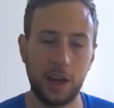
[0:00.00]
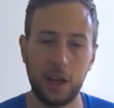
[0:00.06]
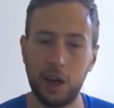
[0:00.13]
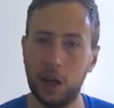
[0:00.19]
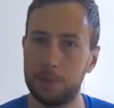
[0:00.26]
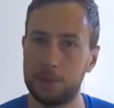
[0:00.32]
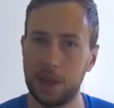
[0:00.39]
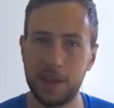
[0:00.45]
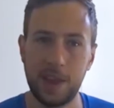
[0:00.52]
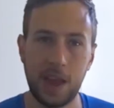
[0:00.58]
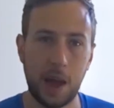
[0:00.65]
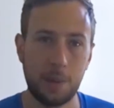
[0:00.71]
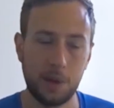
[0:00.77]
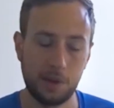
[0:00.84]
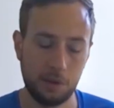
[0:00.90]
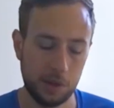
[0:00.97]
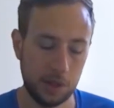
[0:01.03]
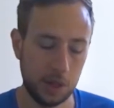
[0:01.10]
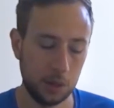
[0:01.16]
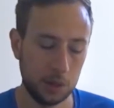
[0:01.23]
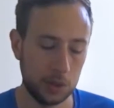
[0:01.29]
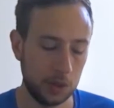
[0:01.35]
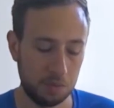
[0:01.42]
and it'll update the app and everything
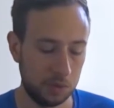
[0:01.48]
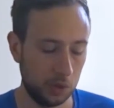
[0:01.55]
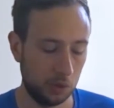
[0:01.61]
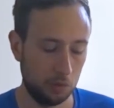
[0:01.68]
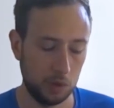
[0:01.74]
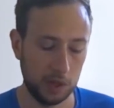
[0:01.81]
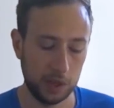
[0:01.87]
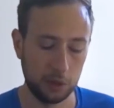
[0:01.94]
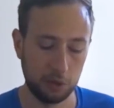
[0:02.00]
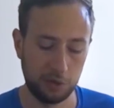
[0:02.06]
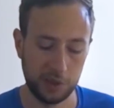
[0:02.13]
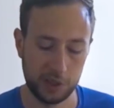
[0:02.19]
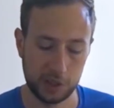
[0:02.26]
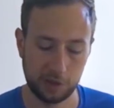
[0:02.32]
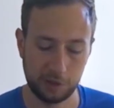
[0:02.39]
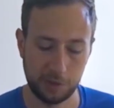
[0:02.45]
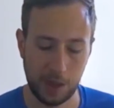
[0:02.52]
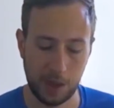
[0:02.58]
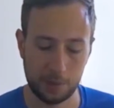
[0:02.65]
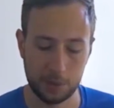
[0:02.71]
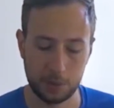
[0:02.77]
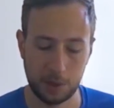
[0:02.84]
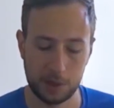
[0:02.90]
else. So really cool feature from
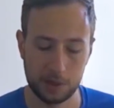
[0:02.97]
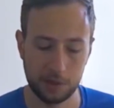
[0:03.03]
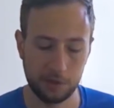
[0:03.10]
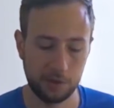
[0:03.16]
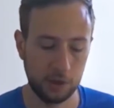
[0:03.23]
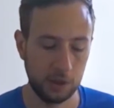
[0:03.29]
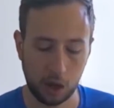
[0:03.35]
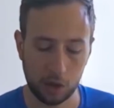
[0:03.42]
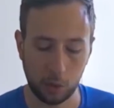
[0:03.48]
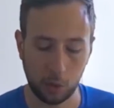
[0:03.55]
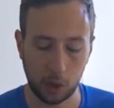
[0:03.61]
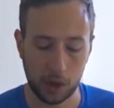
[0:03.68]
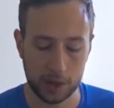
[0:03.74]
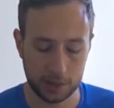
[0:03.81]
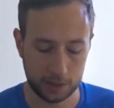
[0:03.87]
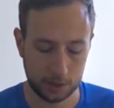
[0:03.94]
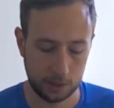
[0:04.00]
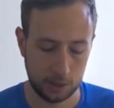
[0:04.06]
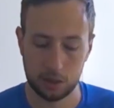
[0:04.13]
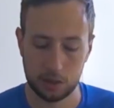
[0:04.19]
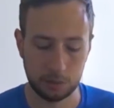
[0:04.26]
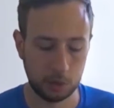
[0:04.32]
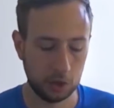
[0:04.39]
that perspective. Otherwise,
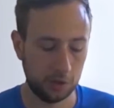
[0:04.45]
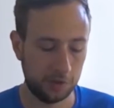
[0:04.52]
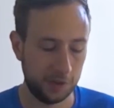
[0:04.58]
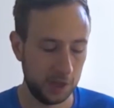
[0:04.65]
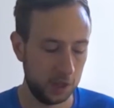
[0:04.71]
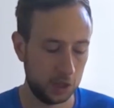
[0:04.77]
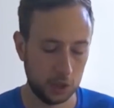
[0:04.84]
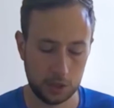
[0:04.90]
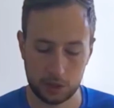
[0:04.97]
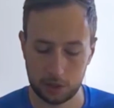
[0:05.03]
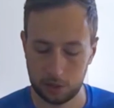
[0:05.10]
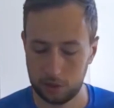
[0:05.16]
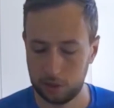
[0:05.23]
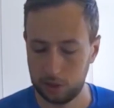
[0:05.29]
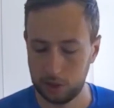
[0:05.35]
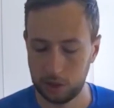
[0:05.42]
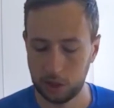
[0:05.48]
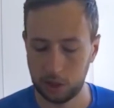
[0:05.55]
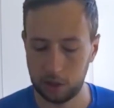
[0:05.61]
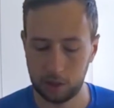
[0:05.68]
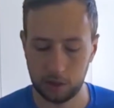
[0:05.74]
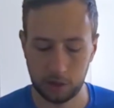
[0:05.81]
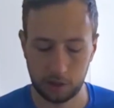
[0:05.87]
some good features, you
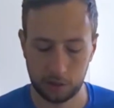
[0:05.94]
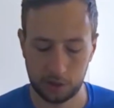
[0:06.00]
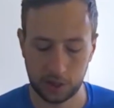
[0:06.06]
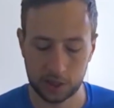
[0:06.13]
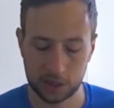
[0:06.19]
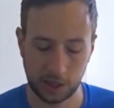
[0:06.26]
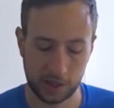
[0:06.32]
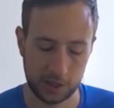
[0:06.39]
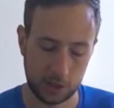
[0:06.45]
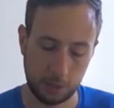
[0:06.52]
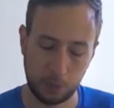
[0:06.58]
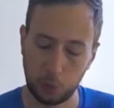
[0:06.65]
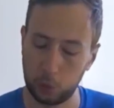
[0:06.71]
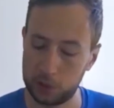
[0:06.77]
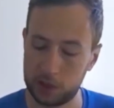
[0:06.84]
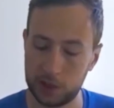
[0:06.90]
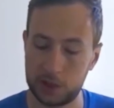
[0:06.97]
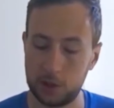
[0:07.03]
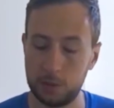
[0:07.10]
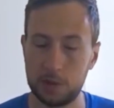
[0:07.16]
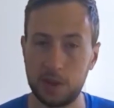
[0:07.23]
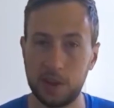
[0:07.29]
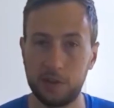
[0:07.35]
know, things like the support
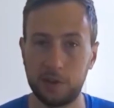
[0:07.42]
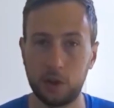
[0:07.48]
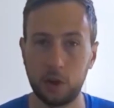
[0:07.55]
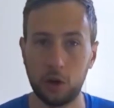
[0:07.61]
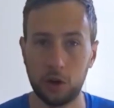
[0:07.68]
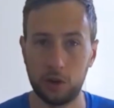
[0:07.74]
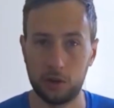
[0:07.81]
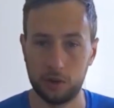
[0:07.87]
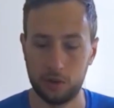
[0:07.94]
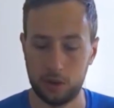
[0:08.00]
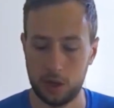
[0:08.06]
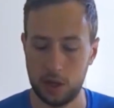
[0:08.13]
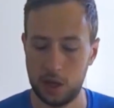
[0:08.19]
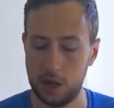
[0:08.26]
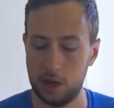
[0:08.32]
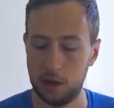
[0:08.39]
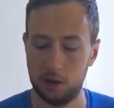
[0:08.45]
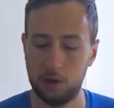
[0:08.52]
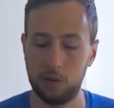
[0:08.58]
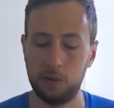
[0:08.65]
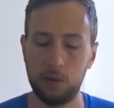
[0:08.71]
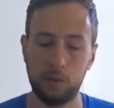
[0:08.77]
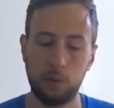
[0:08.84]
systems that they've got here,
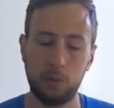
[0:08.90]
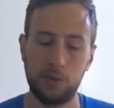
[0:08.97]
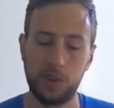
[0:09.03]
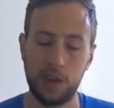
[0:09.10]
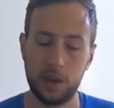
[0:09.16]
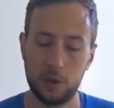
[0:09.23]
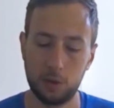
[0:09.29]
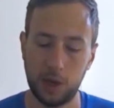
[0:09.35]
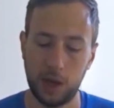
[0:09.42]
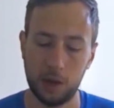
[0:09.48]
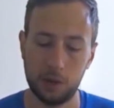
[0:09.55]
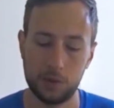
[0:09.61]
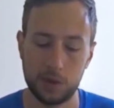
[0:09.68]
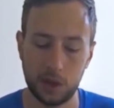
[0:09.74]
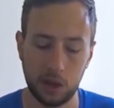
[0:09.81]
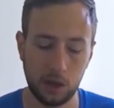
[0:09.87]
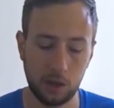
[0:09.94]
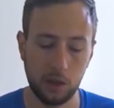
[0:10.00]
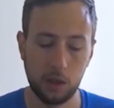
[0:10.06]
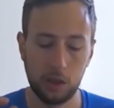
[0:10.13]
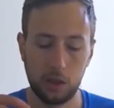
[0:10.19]
with the heel counter,